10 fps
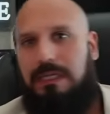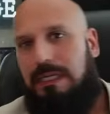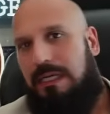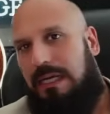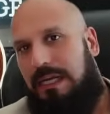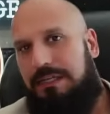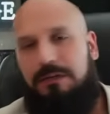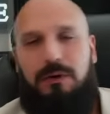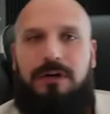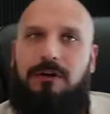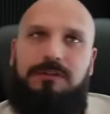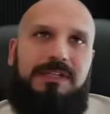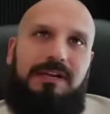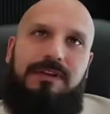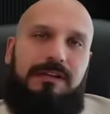And you know what, Carlton?
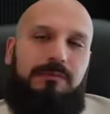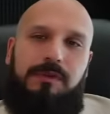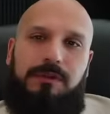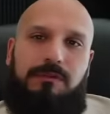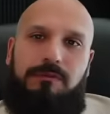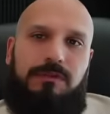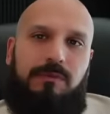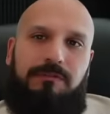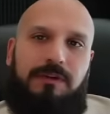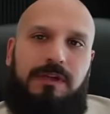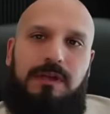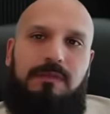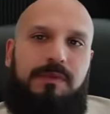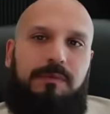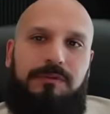I've got to completely agree with you, my friend.
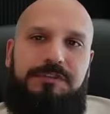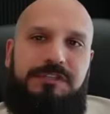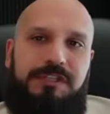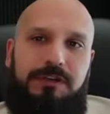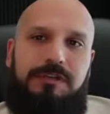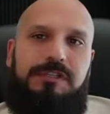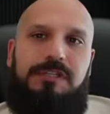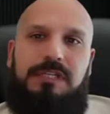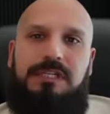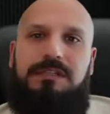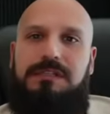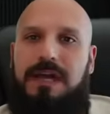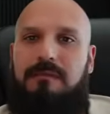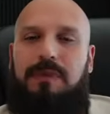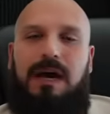People seriously need to
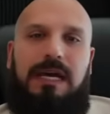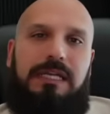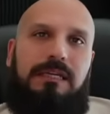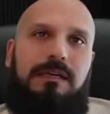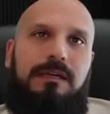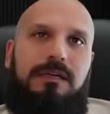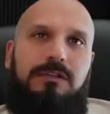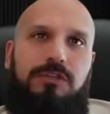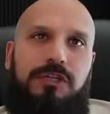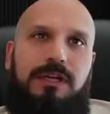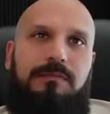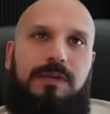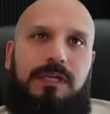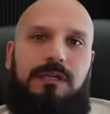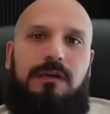stop buying
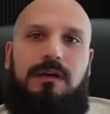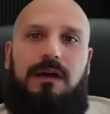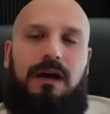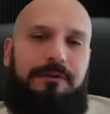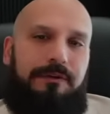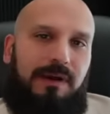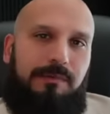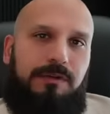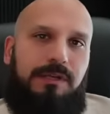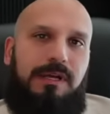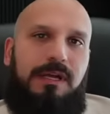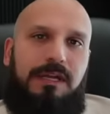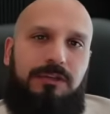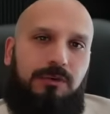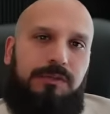GME on Robinhood.
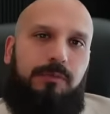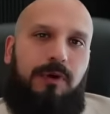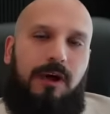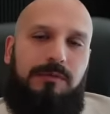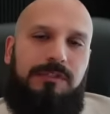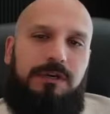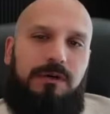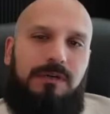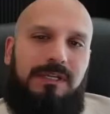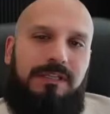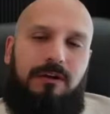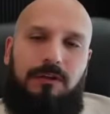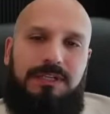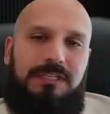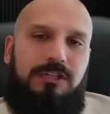And you know what the problem is, though? That all
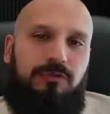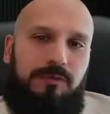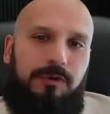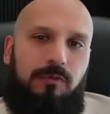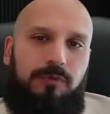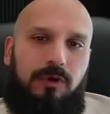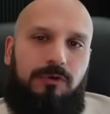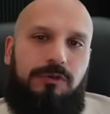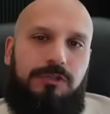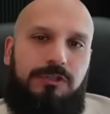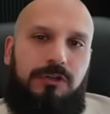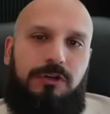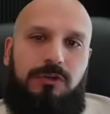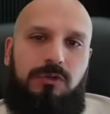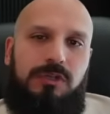these criminal brokerages are
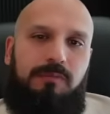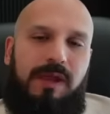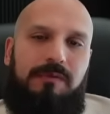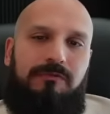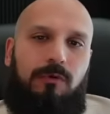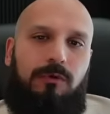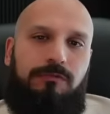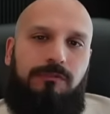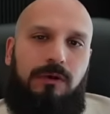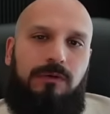using payment for order flow.